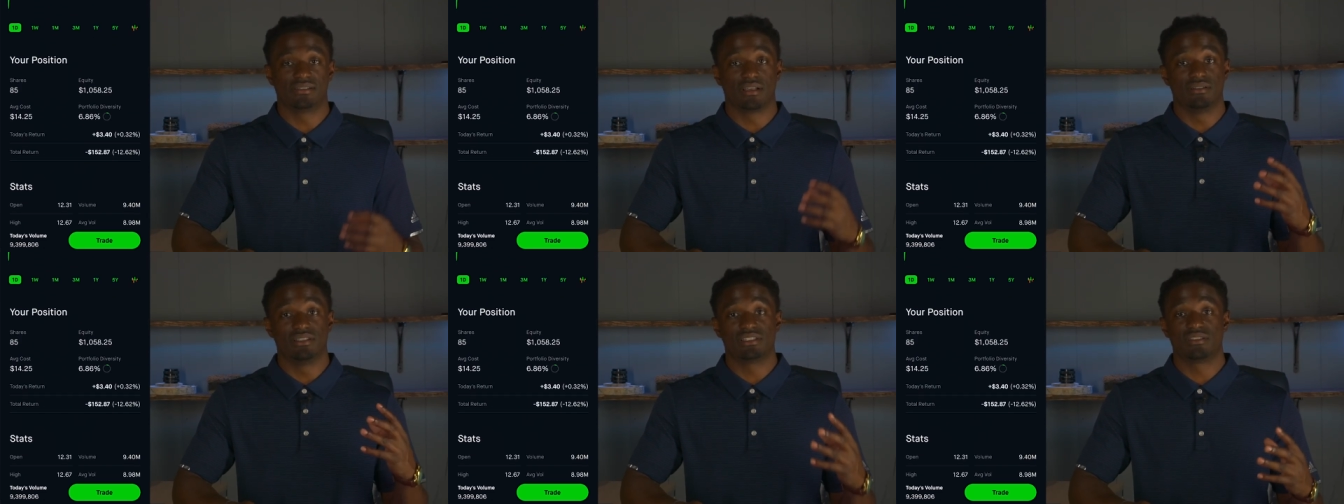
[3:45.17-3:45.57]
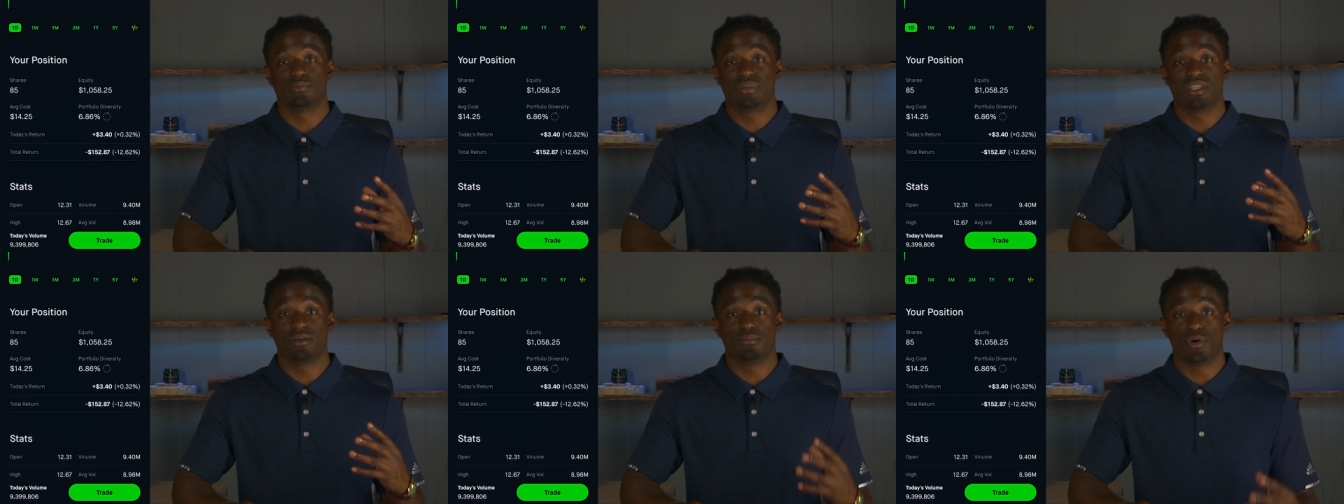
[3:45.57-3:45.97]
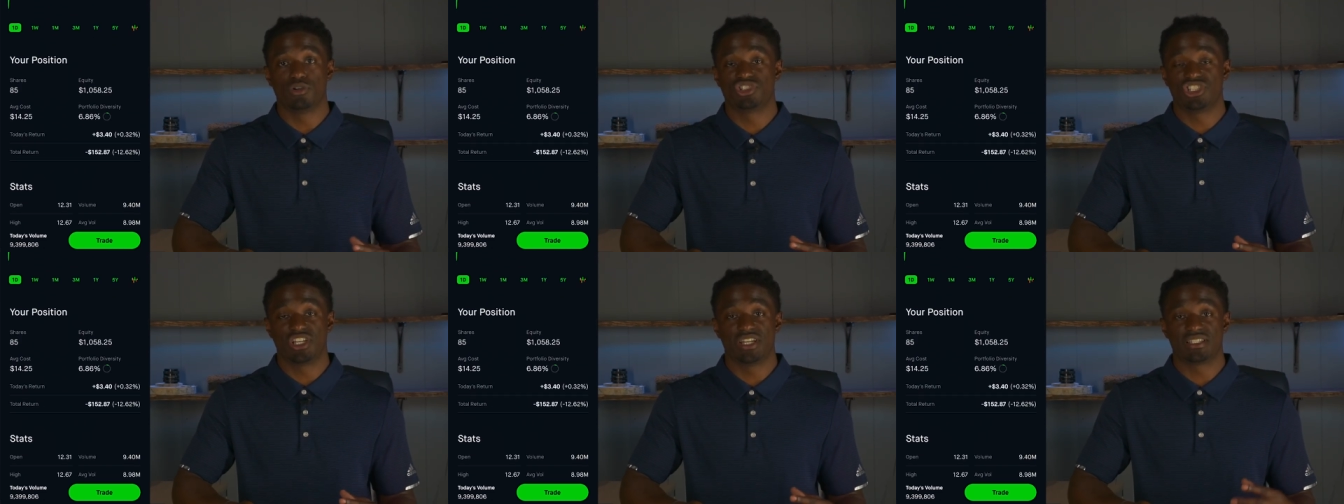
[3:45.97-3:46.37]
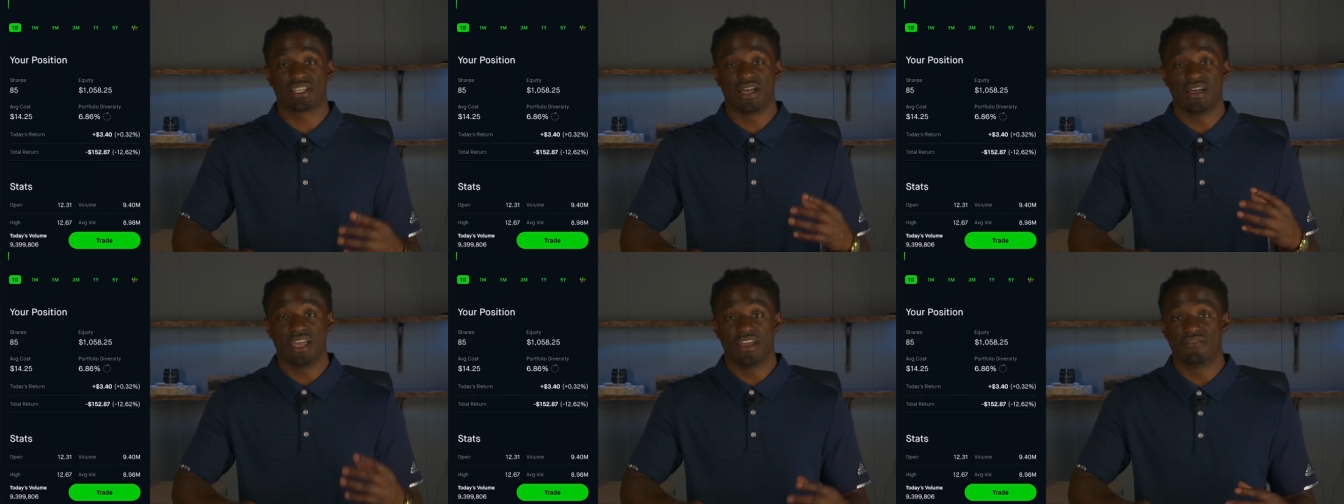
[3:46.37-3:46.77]
So this will be the most shares
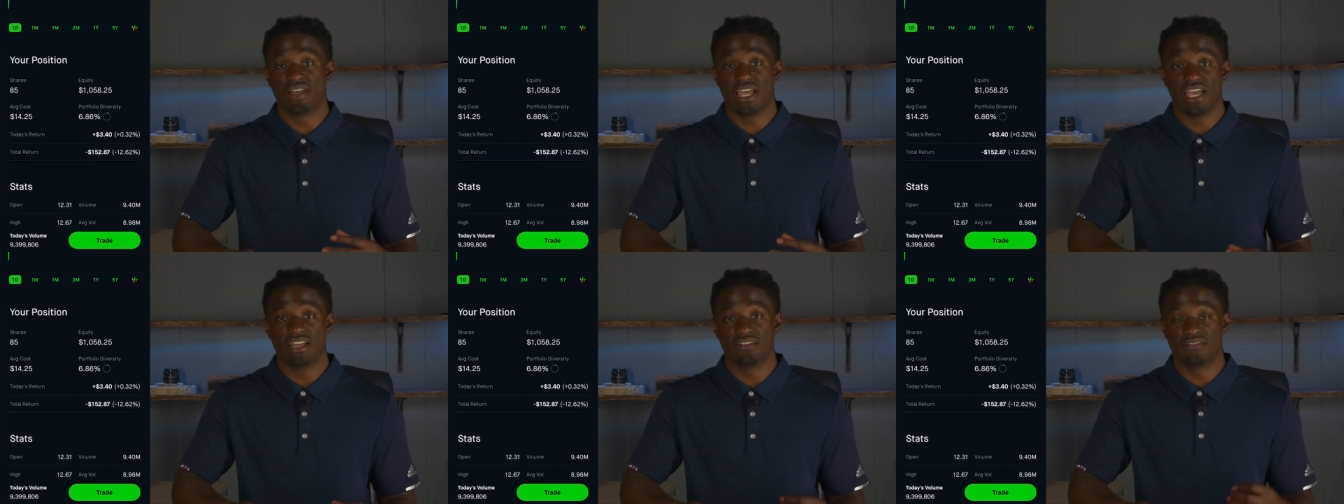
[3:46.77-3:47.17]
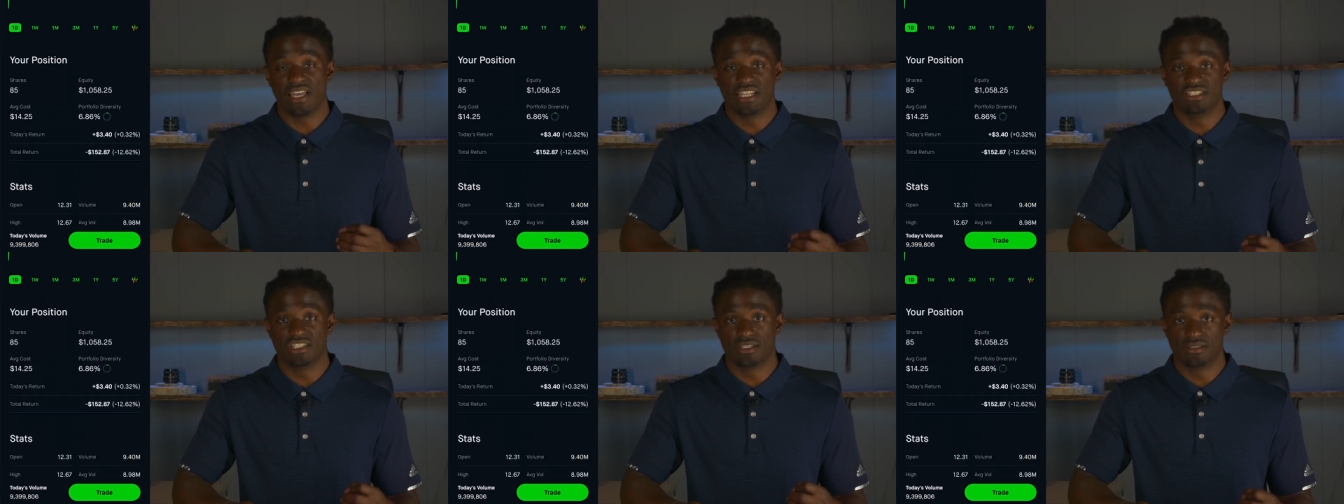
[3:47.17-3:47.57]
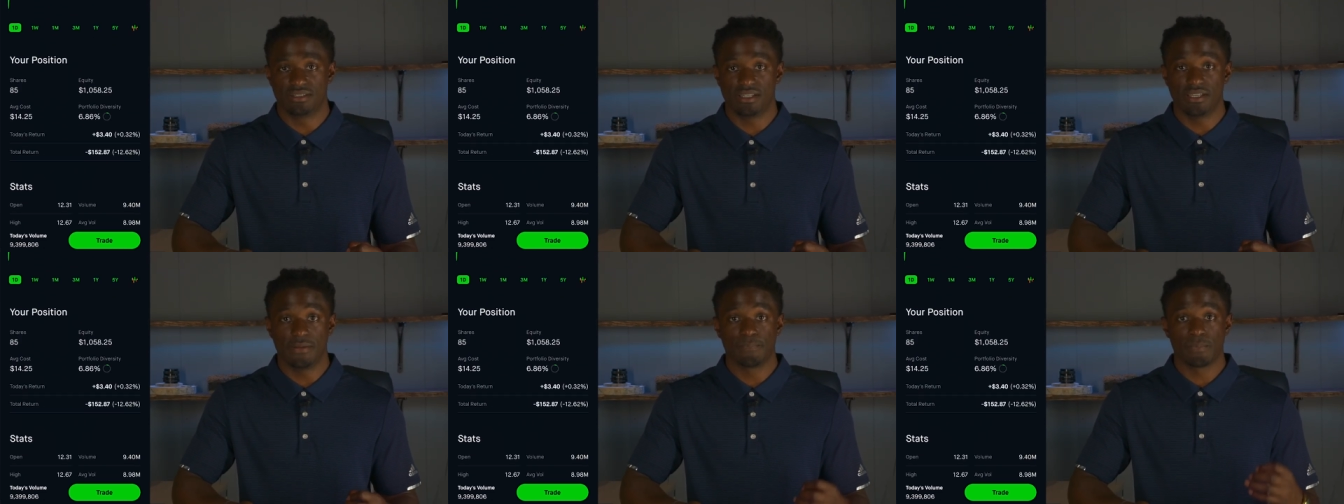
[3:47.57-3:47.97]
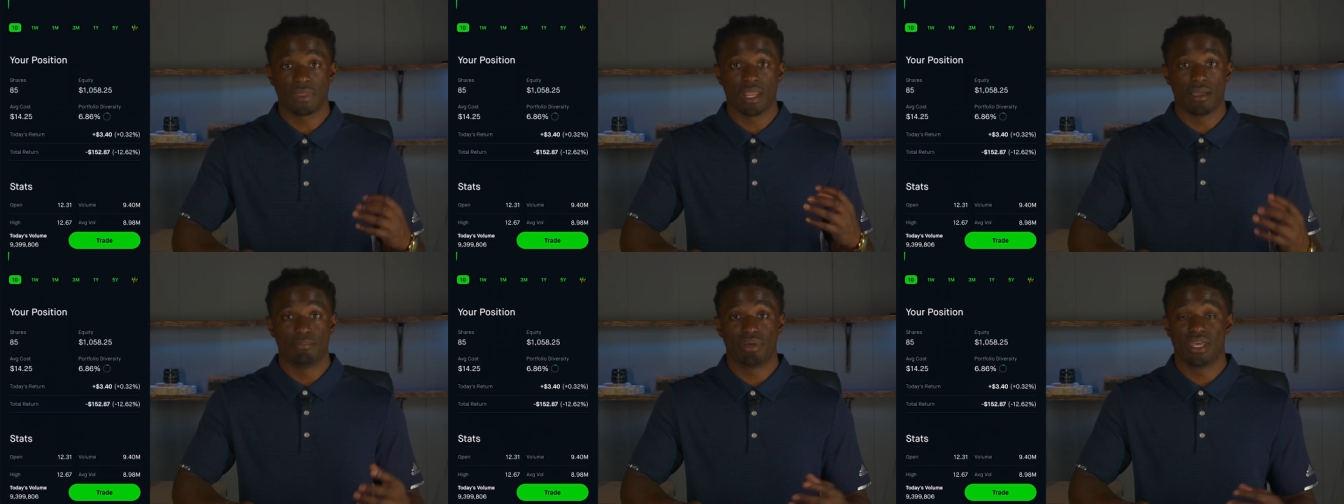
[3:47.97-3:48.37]
I ever had of AGNC,
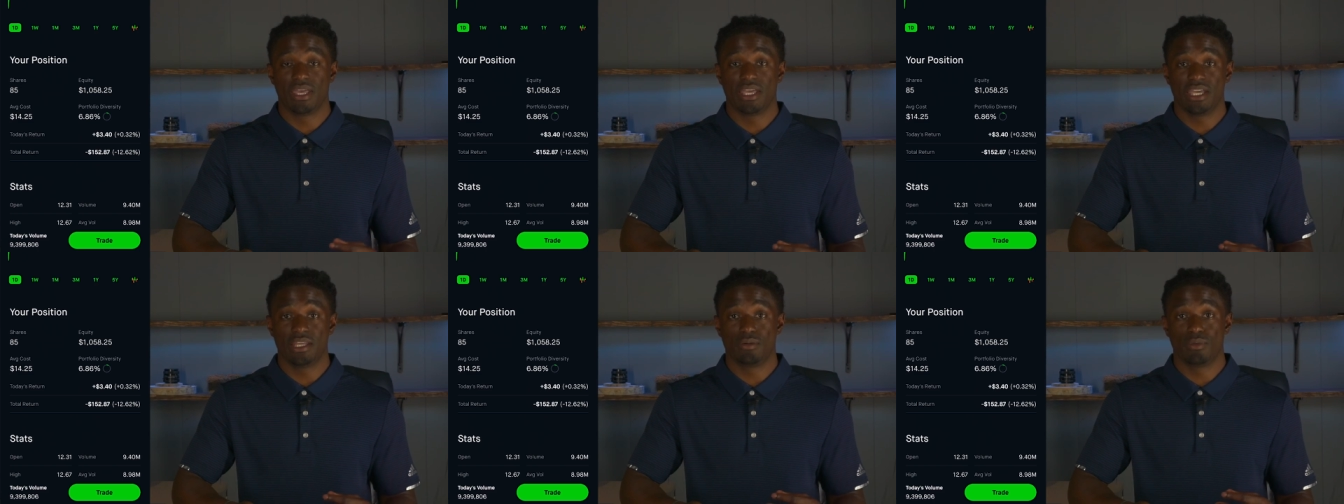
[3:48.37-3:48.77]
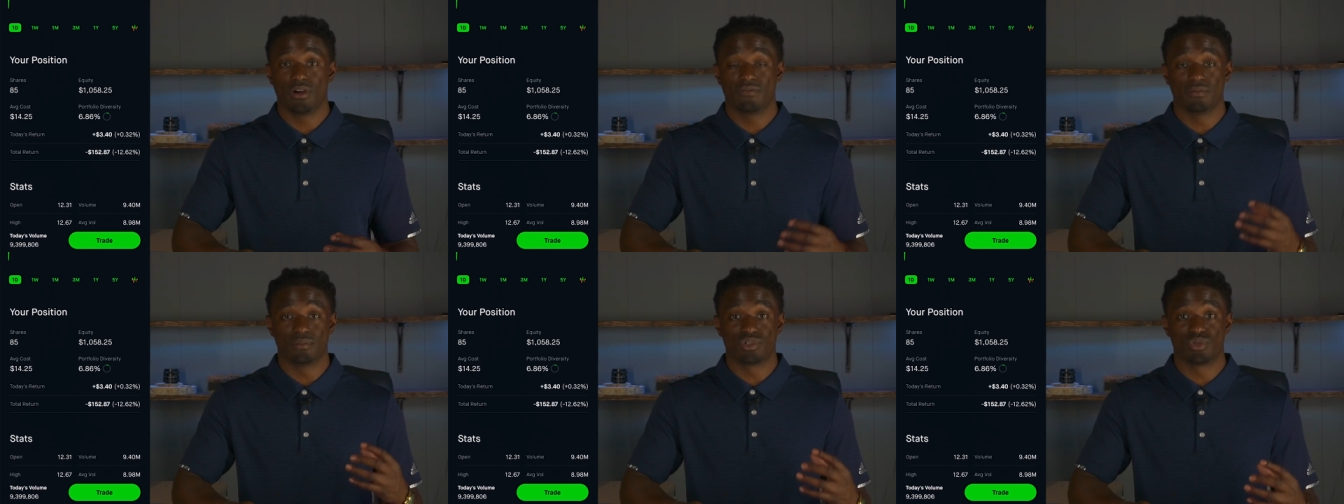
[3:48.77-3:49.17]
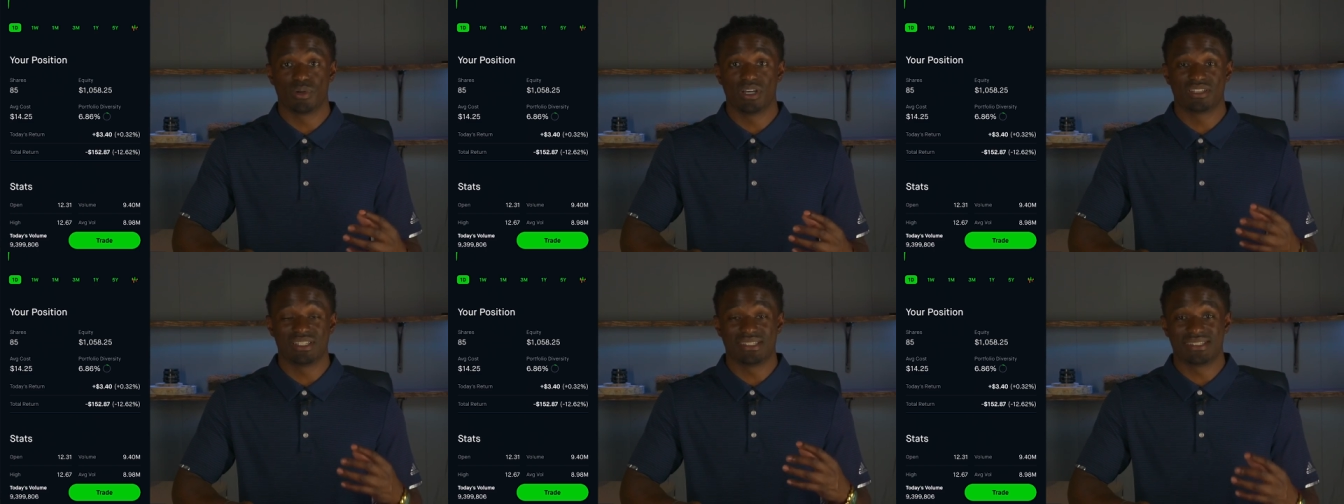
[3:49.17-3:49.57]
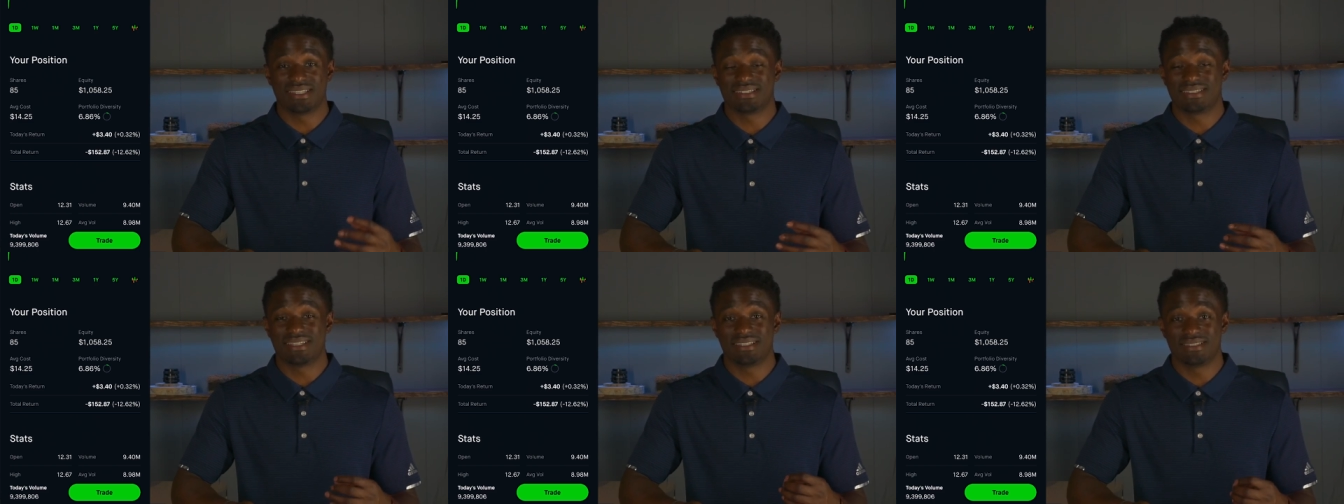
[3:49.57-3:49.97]
paying anywhere from 12 to
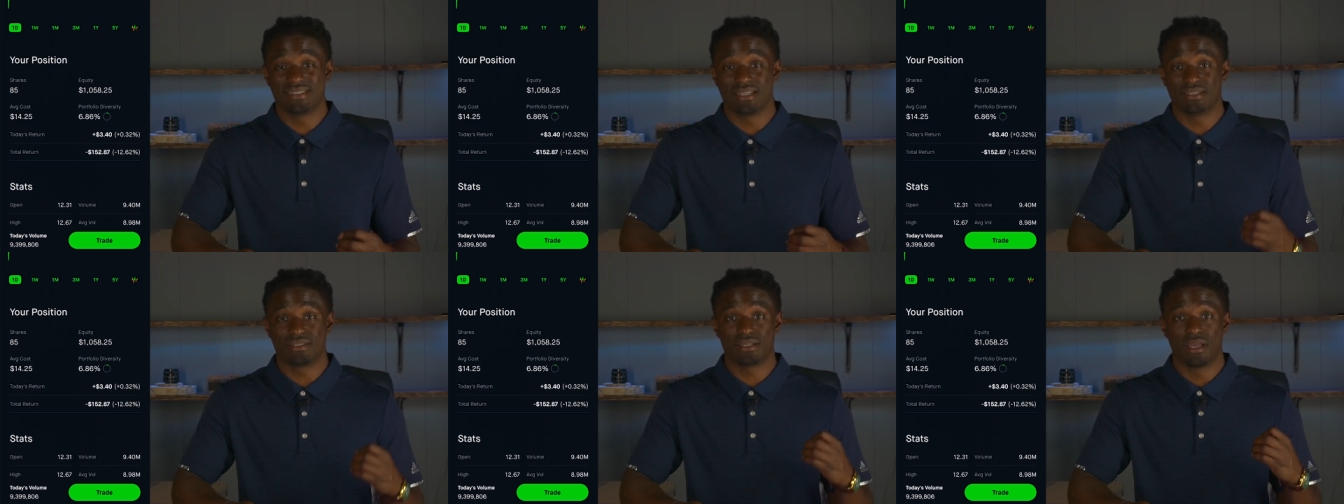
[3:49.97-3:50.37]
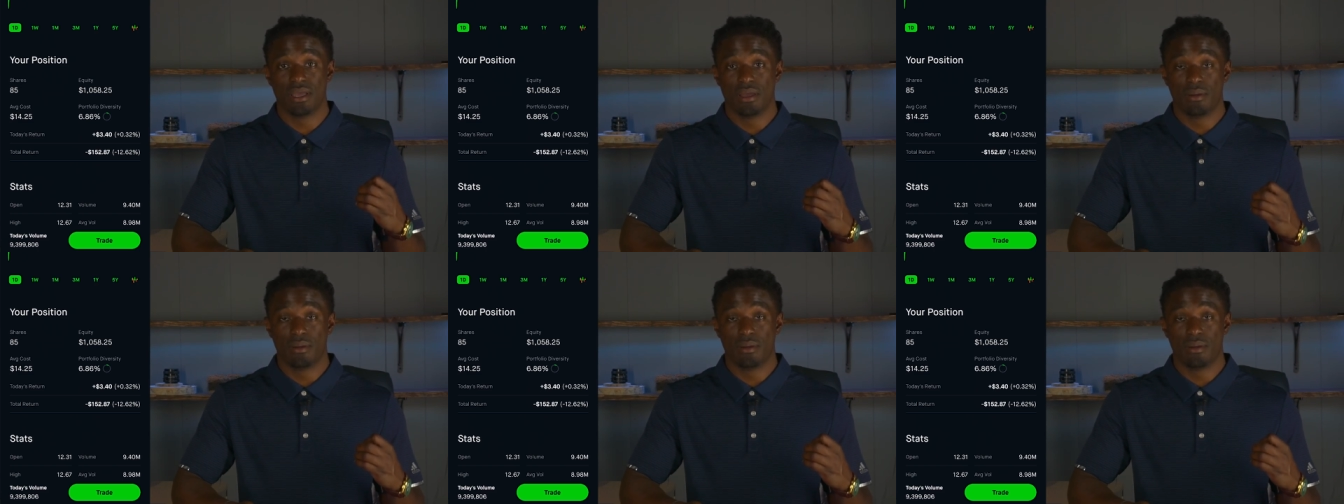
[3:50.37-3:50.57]
16 cents